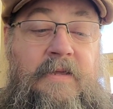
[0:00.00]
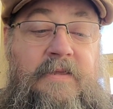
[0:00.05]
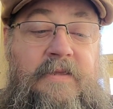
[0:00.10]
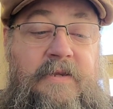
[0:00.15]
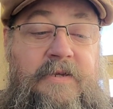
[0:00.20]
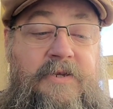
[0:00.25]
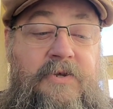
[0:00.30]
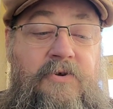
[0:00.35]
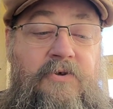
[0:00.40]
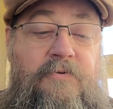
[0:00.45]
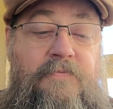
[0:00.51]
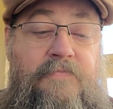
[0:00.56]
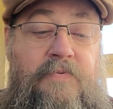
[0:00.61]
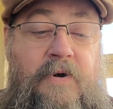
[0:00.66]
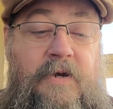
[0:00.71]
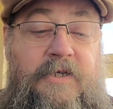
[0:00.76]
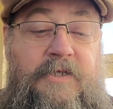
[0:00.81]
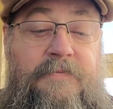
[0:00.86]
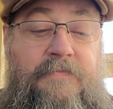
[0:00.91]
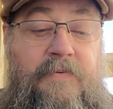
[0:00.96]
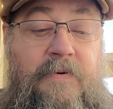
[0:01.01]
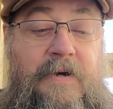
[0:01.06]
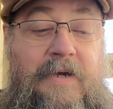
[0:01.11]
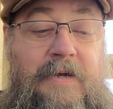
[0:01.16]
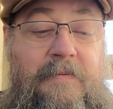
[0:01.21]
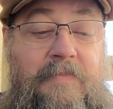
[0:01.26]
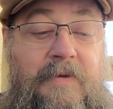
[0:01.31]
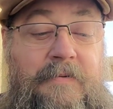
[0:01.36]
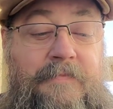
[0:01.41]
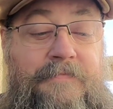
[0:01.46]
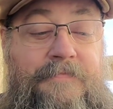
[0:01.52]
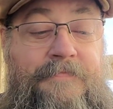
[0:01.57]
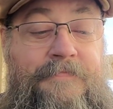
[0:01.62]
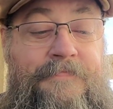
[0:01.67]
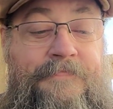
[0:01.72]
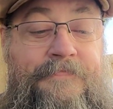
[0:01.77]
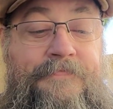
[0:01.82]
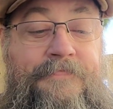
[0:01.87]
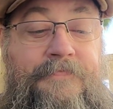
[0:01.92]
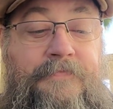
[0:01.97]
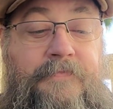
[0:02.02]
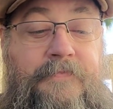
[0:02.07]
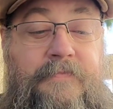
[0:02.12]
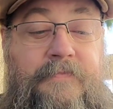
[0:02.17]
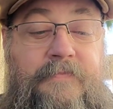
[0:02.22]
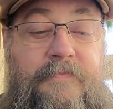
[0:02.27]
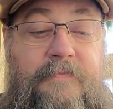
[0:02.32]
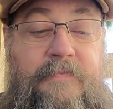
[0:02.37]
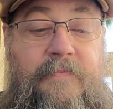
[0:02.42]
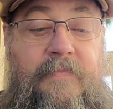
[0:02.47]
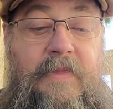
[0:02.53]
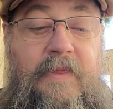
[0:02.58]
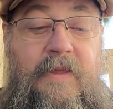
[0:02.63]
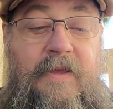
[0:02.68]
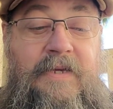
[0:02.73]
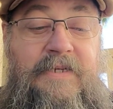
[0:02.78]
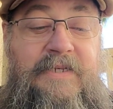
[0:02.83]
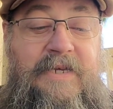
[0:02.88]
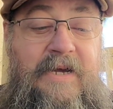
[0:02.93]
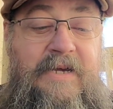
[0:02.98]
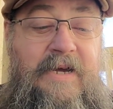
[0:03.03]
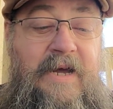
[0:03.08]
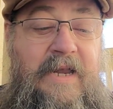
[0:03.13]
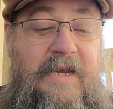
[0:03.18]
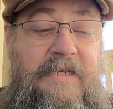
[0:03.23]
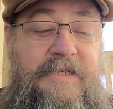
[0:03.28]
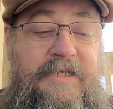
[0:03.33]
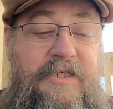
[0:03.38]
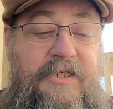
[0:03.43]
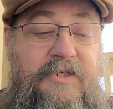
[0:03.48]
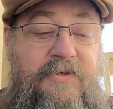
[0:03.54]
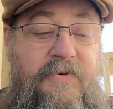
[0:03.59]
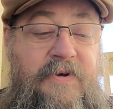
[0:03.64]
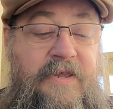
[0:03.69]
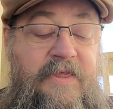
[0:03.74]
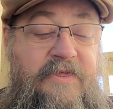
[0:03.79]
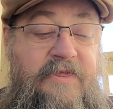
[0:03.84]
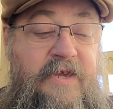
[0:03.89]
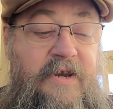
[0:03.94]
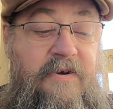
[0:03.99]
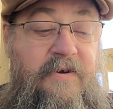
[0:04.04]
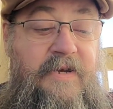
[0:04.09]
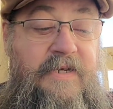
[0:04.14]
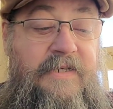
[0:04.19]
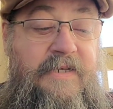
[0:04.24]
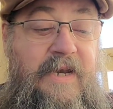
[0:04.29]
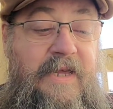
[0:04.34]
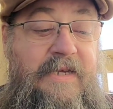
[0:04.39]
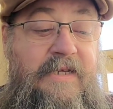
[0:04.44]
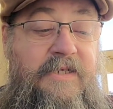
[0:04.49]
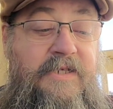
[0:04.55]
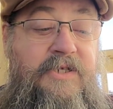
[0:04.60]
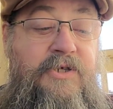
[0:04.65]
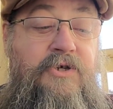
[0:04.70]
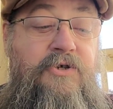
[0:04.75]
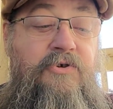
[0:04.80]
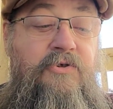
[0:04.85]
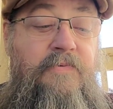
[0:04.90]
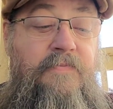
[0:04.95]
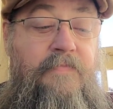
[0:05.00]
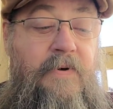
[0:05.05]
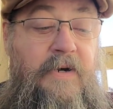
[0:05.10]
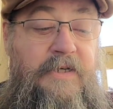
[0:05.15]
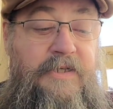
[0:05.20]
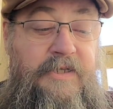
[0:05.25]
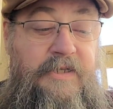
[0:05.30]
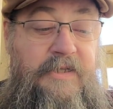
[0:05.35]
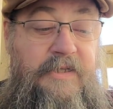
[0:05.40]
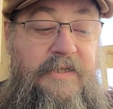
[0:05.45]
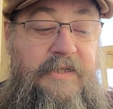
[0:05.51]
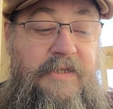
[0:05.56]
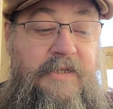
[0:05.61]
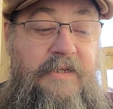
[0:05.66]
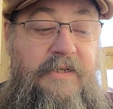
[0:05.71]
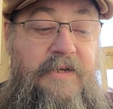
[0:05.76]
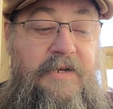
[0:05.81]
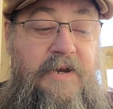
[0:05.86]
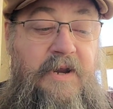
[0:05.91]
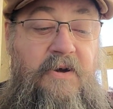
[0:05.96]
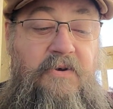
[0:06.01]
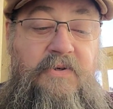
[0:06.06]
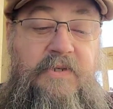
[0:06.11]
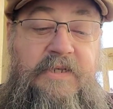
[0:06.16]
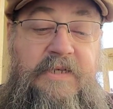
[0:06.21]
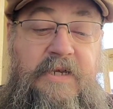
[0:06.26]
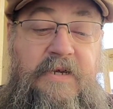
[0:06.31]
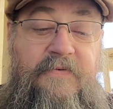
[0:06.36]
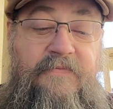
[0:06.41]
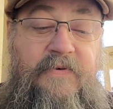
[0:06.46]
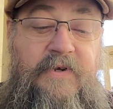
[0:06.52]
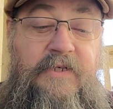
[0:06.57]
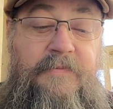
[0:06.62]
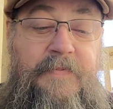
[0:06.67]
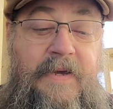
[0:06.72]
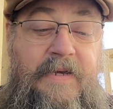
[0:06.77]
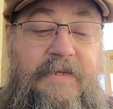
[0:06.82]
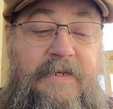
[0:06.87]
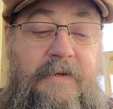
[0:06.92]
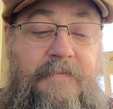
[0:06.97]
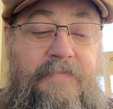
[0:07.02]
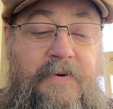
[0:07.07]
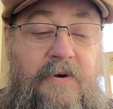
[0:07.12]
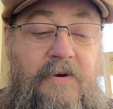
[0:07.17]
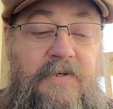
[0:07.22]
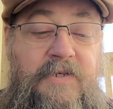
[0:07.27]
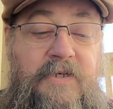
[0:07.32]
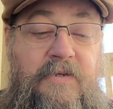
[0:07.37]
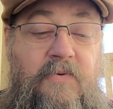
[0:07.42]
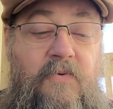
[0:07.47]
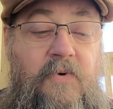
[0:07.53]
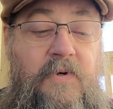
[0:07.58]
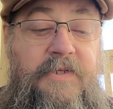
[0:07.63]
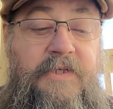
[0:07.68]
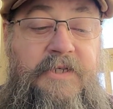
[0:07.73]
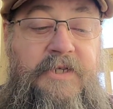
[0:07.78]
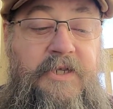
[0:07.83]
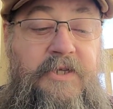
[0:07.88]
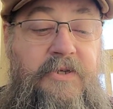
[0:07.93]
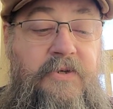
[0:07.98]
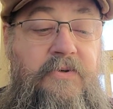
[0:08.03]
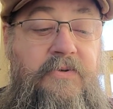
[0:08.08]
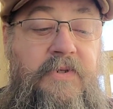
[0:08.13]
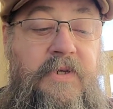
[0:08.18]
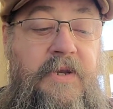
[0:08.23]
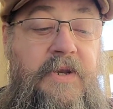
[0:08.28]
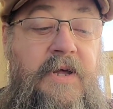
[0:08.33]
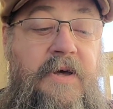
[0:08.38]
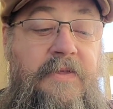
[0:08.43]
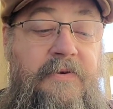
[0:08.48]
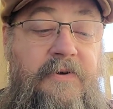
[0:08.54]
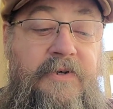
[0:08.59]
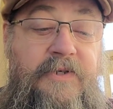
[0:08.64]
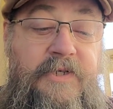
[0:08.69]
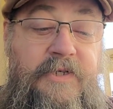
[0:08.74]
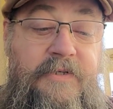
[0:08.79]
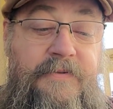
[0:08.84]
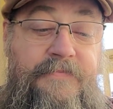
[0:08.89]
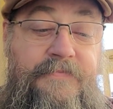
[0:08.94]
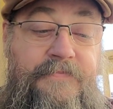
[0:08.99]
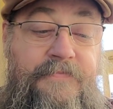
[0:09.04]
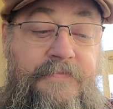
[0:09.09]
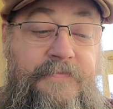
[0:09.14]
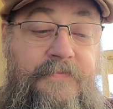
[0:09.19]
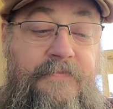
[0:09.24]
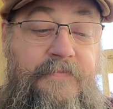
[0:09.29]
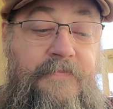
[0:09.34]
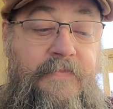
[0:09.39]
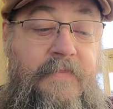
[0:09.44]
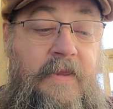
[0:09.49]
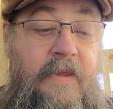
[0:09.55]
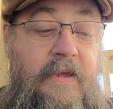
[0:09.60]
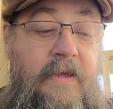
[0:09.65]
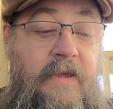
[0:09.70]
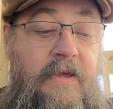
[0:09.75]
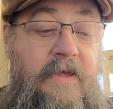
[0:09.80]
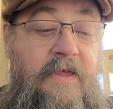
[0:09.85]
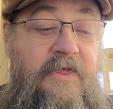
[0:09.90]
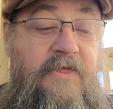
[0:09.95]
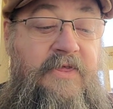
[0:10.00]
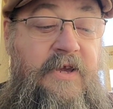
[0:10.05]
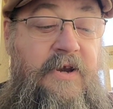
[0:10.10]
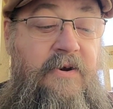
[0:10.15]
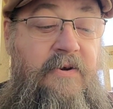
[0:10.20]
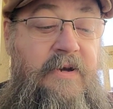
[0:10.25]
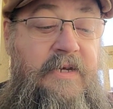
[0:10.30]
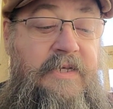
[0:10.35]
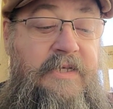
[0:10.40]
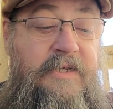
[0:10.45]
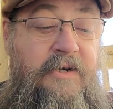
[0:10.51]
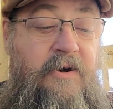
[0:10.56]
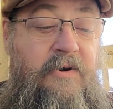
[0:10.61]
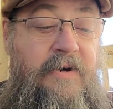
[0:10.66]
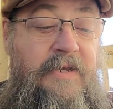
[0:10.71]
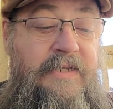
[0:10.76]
The toothbrush problem. Psychologists treat theories like toothbrushes. No self-respecting person wants to use another's. Theorists are